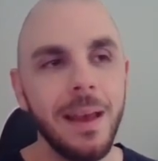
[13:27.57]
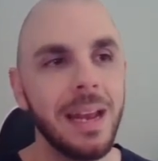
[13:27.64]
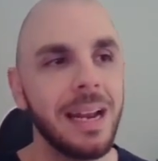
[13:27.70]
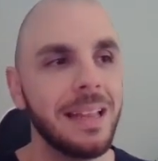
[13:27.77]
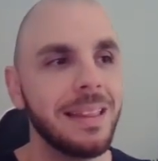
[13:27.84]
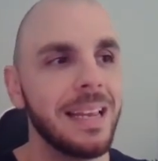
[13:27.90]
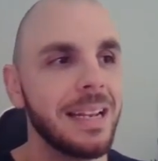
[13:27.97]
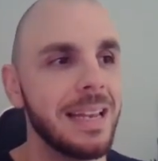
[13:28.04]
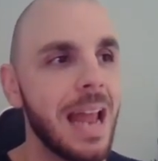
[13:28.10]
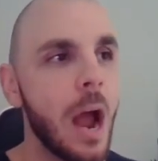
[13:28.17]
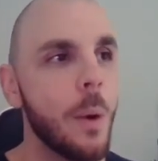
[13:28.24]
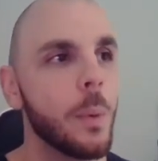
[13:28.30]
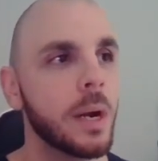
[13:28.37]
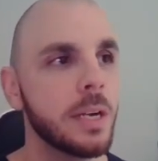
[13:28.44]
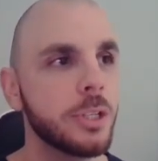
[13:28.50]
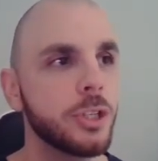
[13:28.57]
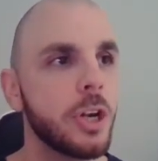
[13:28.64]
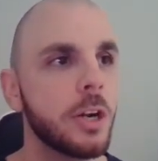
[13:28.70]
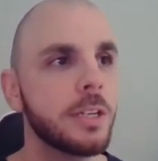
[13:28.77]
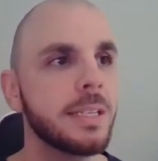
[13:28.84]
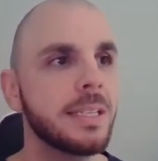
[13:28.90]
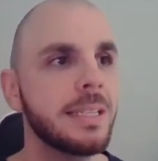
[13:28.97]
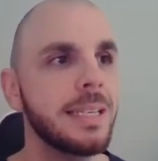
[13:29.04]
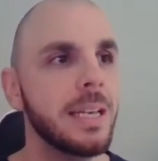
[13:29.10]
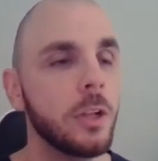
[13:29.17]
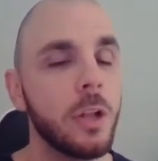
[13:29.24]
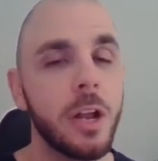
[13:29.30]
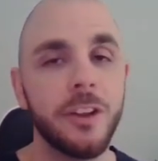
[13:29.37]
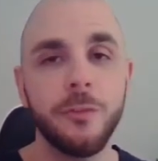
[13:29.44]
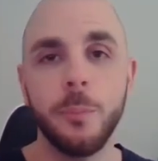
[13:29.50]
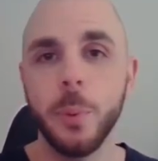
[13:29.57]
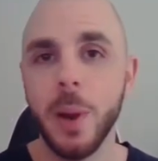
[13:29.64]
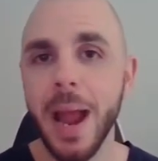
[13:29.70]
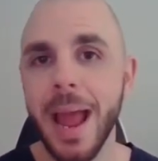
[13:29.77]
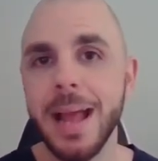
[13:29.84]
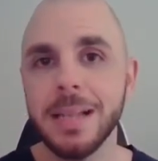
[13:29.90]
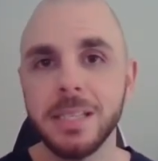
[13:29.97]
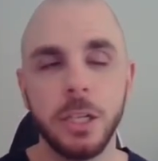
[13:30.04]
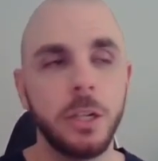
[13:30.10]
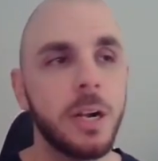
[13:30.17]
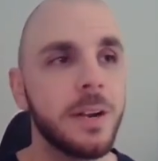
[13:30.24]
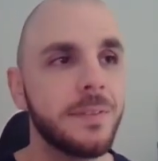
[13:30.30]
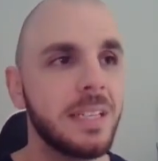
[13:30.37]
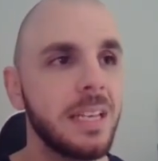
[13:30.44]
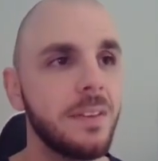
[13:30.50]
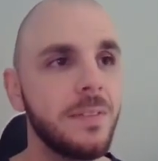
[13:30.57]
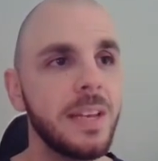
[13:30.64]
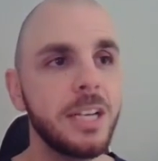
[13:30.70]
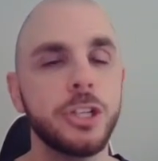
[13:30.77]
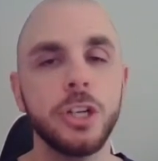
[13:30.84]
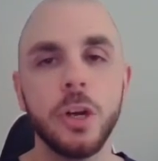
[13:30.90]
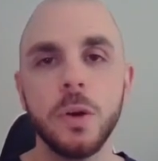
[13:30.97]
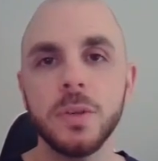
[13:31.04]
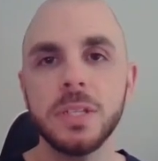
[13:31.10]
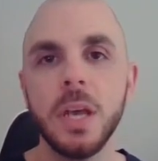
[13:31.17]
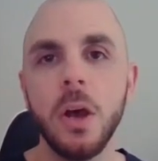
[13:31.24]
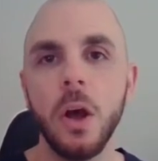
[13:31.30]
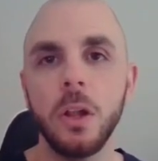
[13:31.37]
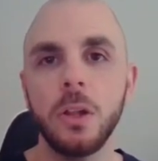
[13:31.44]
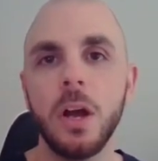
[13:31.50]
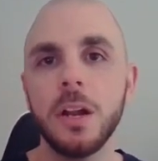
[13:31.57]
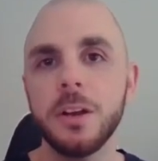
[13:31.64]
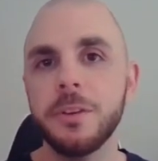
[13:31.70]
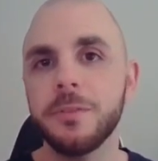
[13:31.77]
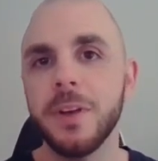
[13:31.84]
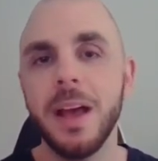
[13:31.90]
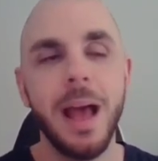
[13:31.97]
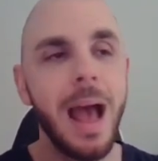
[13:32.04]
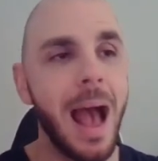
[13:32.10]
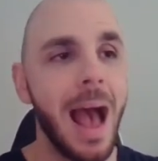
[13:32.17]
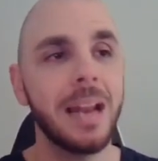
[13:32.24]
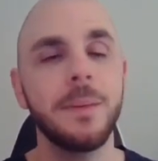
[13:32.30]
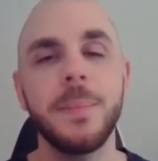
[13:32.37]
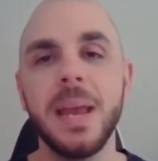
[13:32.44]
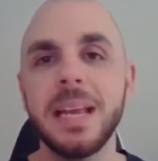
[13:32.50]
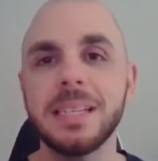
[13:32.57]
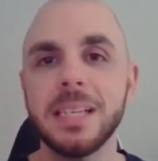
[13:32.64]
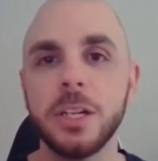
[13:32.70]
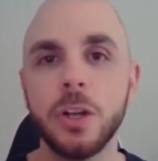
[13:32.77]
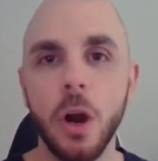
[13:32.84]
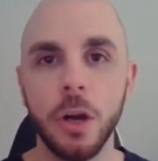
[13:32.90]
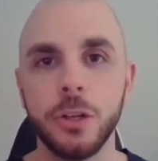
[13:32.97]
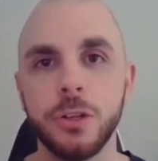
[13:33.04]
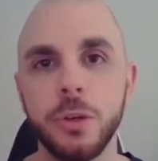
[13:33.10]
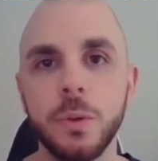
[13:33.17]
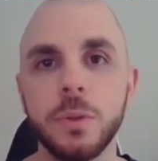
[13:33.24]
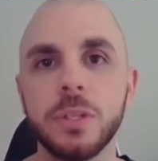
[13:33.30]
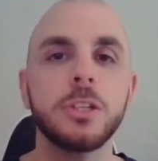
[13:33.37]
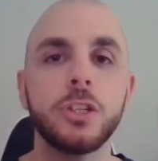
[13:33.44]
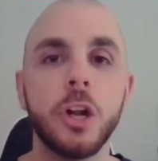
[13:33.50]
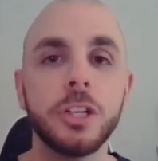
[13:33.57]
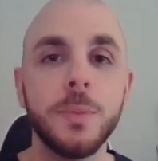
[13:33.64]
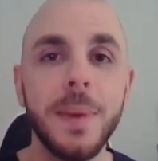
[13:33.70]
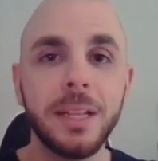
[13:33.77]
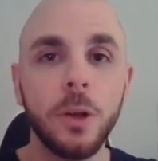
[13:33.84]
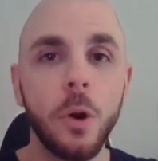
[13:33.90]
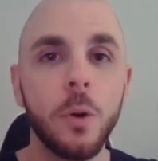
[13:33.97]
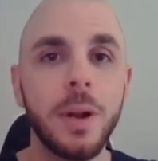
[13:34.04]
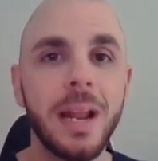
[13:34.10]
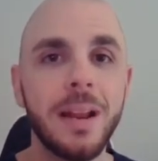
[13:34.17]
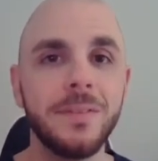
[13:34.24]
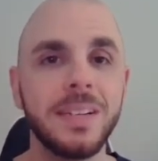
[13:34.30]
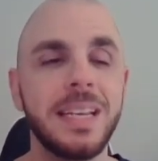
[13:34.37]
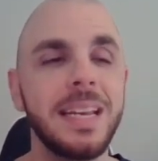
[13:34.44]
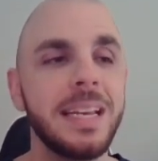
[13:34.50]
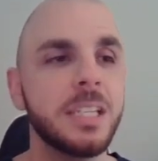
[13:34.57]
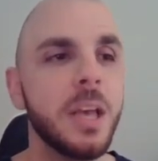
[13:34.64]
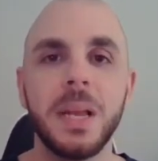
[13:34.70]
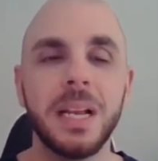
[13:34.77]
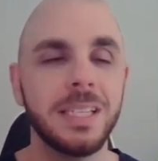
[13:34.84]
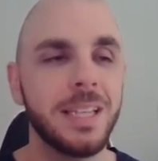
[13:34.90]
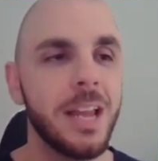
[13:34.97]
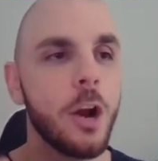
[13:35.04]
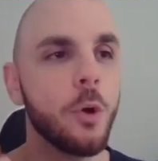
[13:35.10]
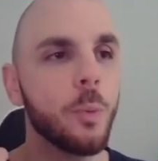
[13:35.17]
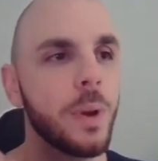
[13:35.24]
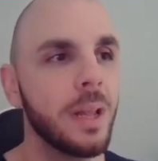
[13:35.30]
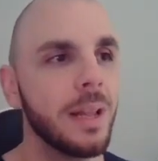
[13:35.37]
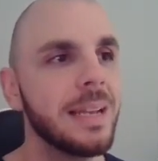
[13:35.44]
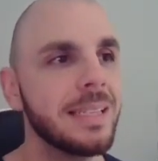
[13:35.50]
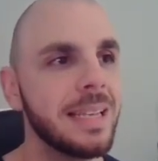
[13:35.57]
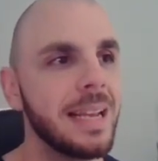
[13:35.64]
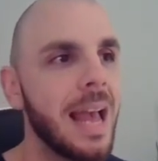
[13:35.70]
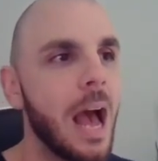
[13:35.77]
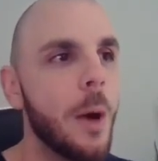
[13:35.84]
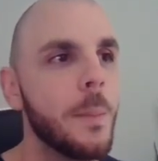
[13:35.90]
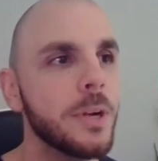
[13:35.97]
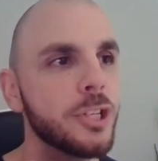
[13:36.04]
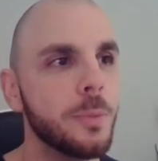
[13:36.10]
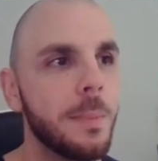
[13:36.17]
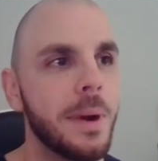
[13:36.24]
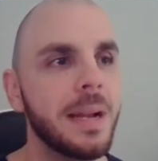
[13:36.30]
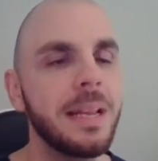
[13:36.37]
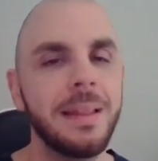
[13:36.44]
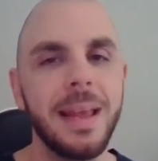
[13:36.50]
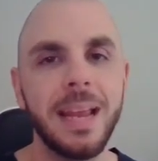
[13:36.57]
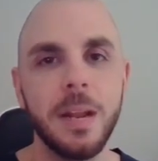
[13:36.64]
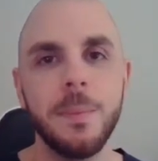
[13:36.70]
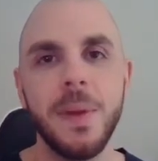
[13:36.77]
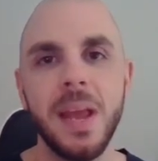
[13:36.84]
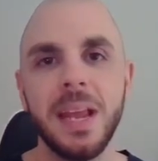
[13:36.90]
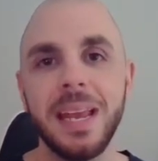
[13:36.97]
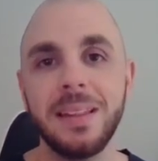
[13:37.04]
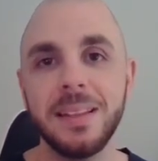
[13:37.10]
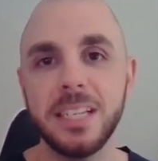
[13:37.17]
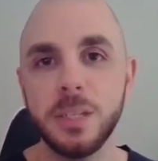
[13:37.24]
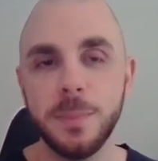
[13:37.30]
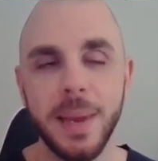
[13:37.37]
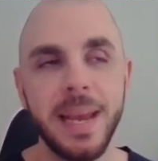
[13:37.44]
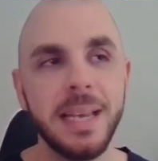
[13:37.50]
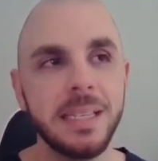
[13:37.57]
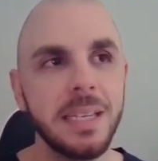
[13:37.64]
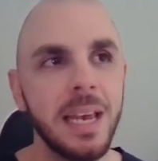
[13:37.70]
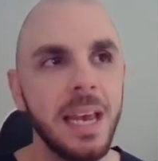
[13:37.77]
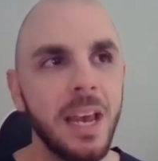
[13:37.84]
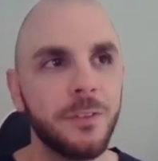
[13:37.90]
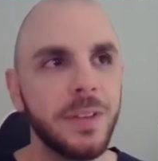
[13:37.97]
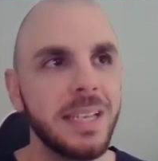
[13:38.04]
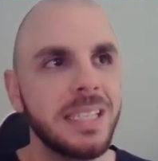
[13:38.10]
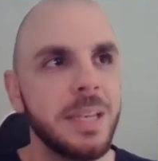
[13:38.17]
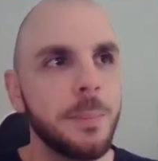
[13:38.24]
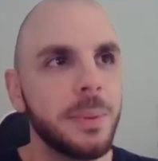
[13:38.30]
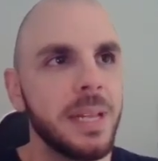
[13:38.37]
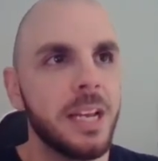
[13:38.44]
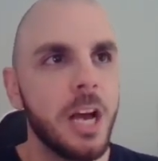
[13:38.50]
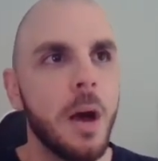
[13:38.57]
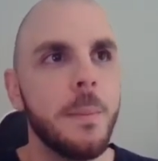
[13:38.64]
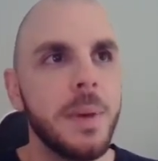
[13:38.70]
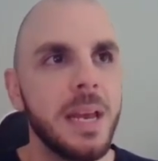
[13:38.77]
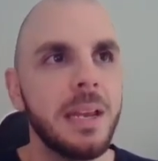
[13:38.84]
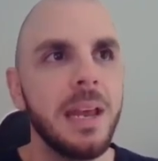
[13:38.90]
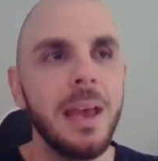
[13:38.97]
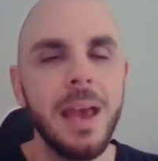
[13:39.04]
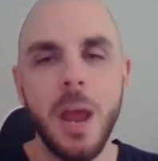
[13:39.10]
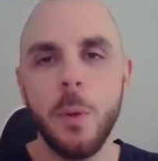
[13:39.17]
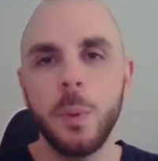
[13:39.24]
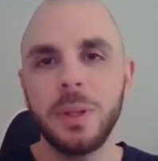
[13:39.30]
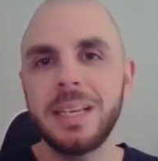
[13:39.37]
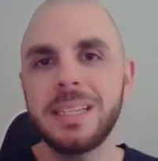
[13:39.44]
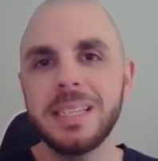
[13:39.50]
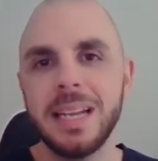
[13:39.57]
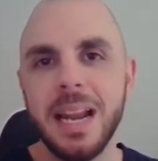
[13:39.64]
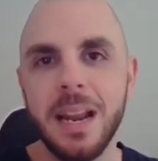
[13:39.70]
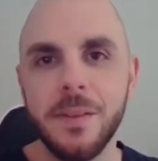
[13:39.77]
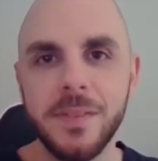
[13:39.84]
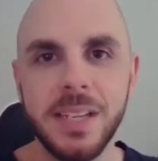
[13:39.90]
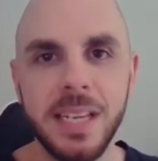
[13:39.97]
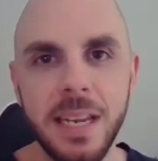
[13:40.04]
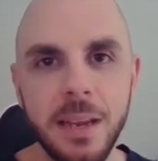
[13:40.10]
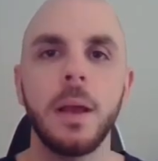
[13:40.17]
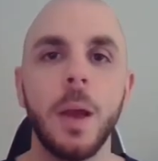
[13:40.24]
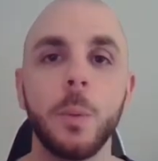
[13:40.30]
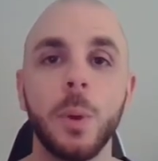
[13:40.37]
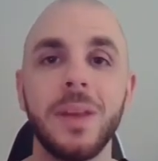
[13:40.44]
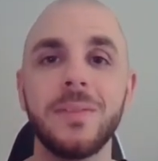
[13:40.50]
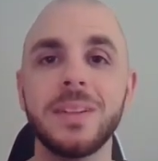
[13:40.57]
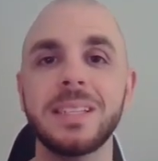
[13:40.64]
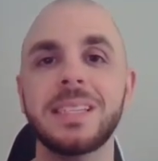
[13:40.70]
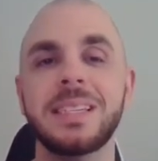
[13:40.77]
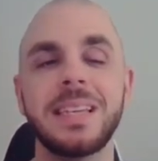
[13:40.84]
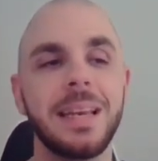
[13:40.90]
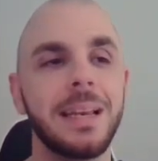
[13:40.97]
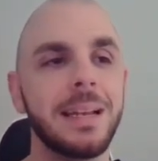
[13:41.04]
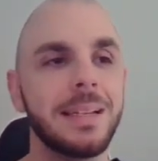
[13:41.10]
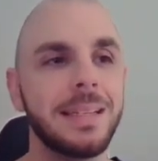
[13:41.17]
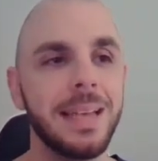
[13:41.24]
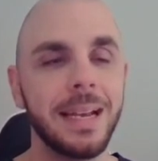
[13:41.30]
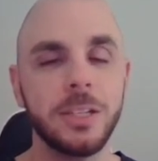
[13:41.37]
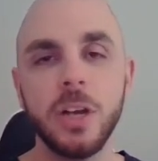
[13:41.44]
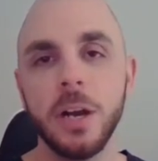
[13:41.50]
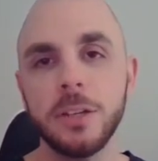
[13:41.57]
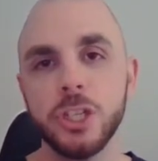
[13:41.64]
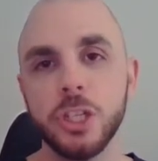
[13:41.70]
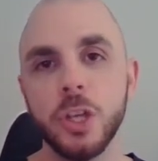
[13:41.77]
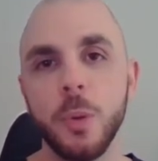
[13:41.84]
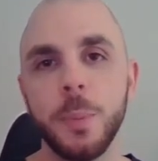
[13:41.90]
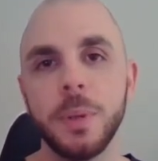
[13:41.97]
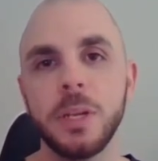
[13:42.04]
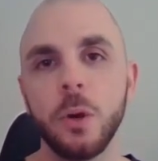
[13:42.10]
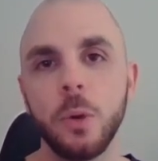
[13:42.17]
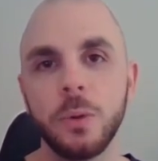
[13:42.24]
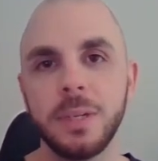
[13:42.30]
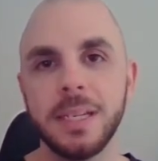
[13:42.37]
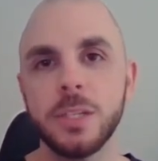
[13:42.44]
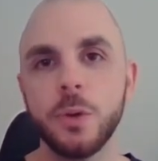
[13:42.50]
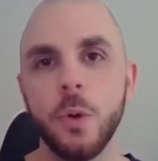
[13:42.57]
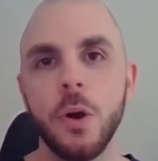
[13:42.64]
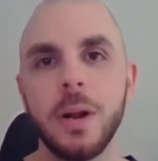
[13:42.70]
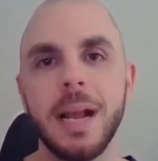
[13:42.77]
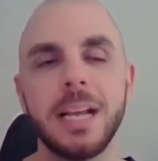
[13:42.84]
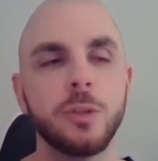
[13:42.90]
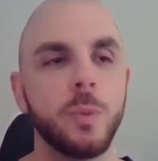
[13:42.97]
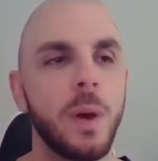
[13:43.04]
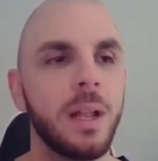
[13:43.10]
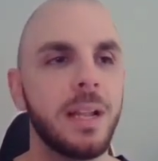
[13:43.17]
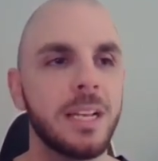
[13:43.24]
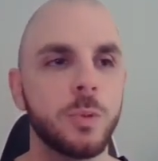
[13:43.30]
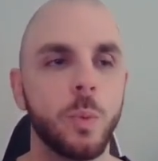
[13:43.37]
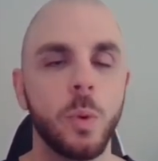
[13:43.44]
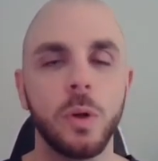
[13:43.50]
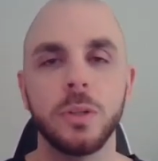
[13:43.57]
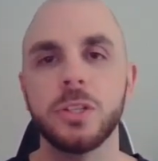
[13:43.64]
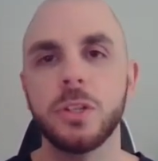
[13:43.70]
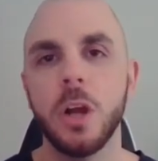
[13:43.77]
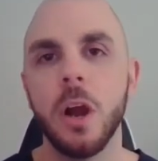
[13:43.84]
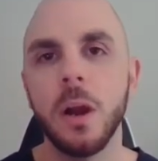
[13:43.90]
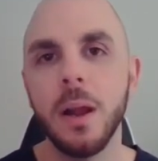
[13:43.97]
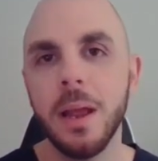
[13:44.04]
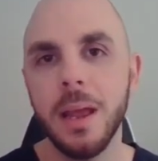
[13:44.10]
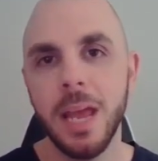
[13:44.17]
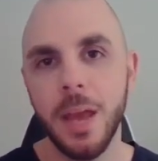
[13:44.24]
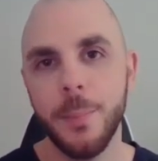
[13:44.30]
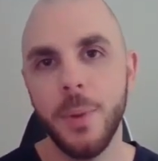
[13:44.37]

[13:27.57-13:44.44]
And I think now we're gonna start to see a lot of brands, a lot of TV shows, a lot of animes and cartoons start to make their own NFTs because they're realizing how much money they can make in this space if they simply come in and release an NFT. And we're even seeing TikTok just Open opened their own Discord as well as Worldstar Hip